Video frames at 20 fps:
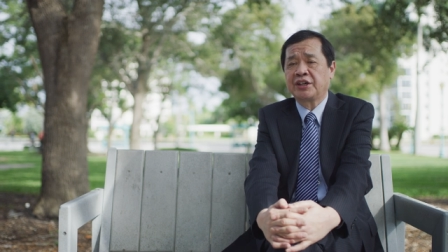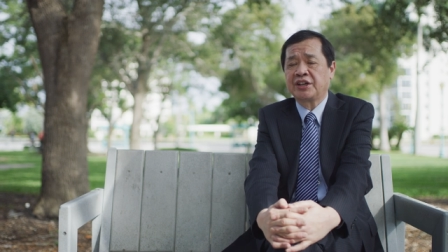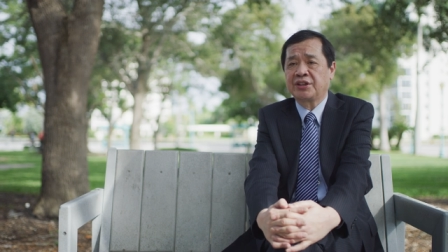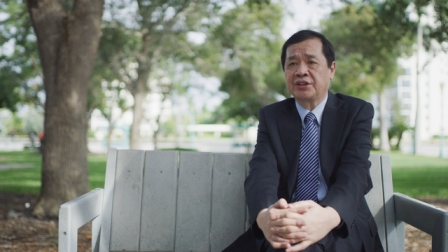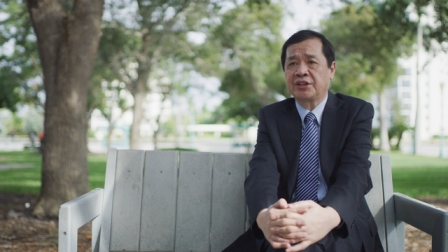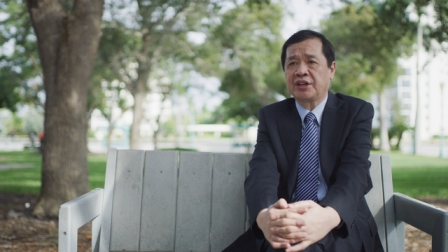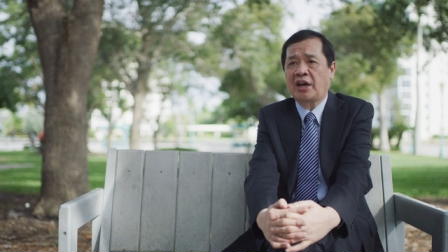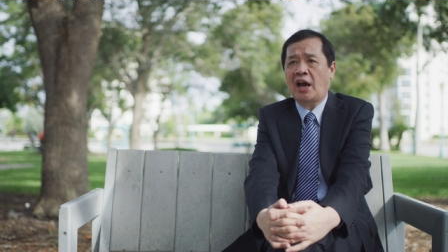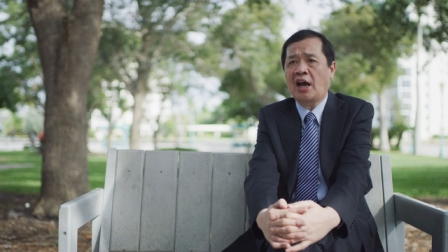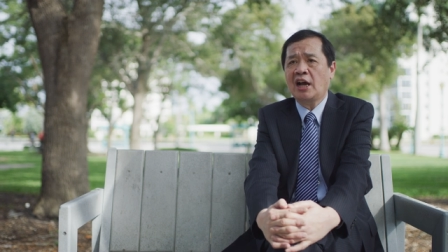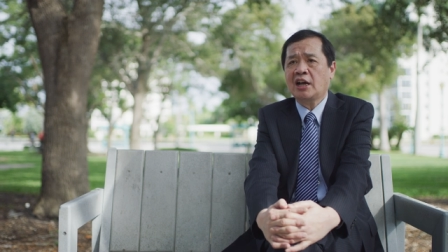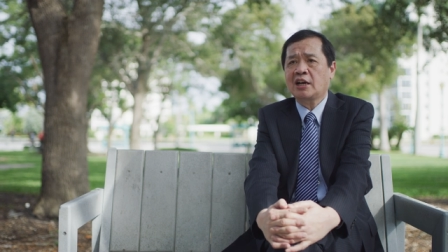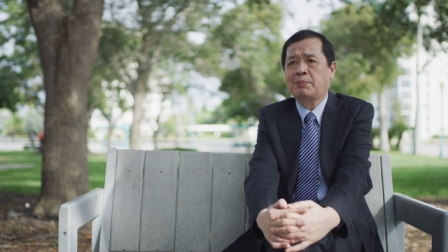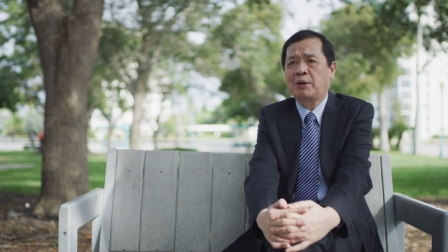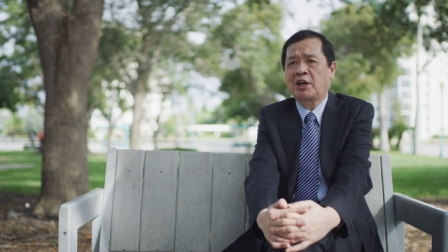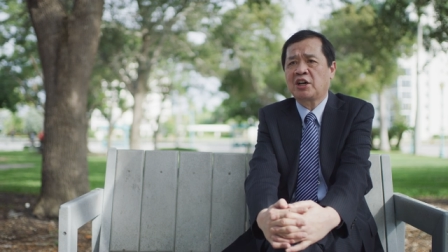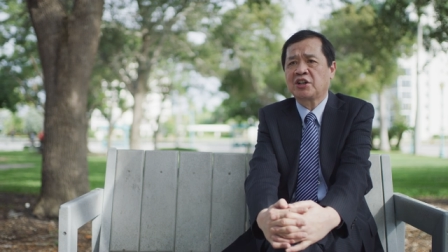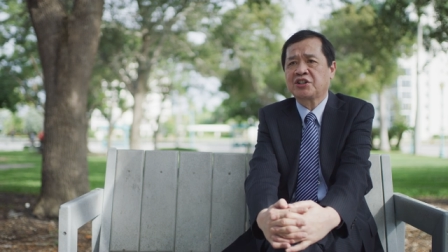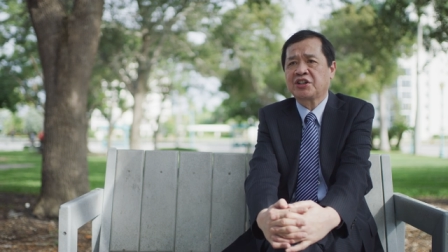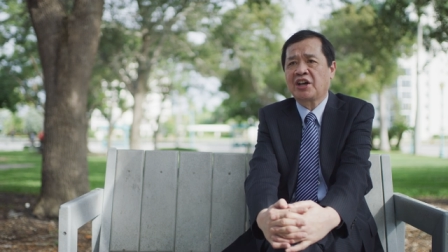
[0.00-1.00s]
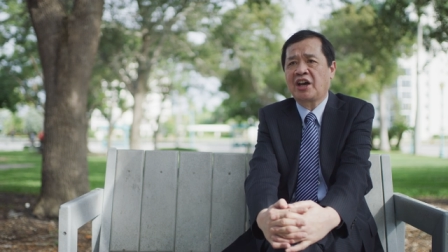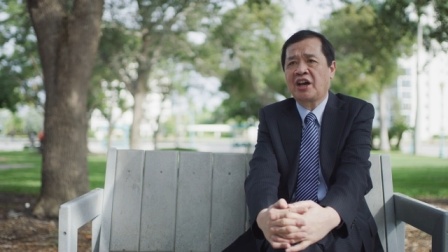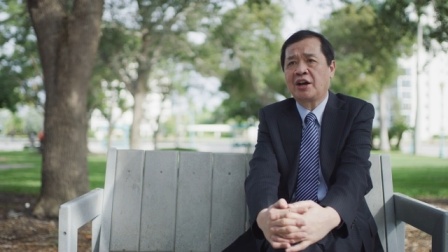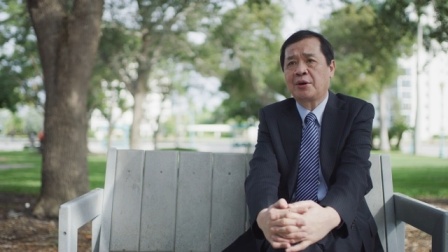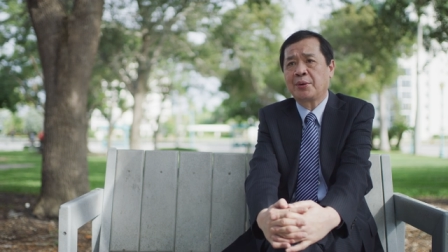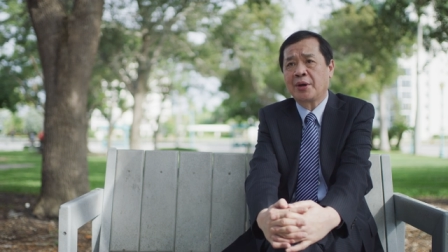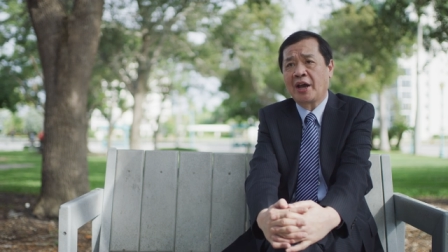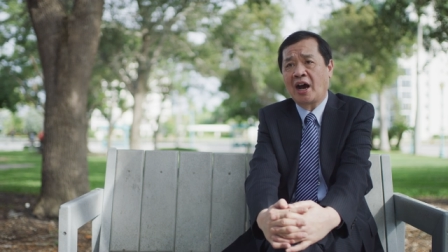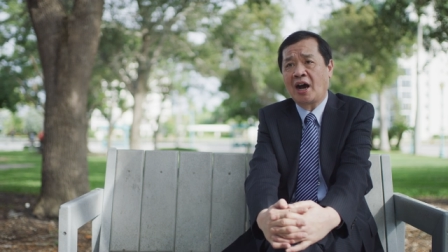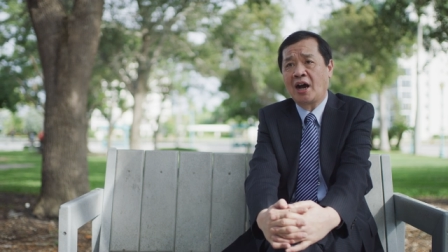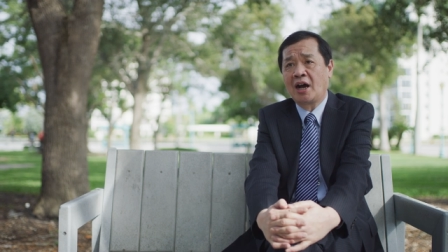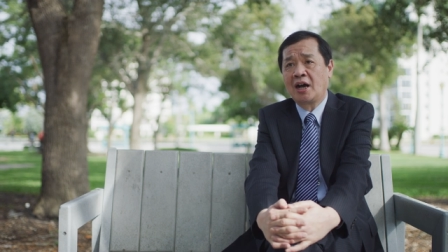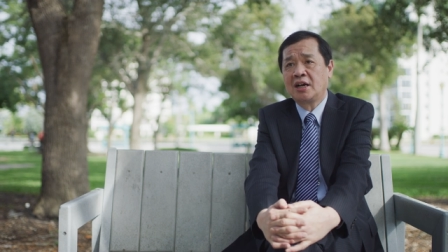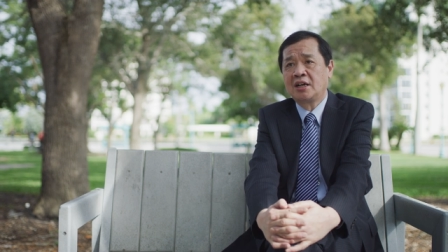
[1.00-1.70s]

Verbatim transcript: in the acupuncture area.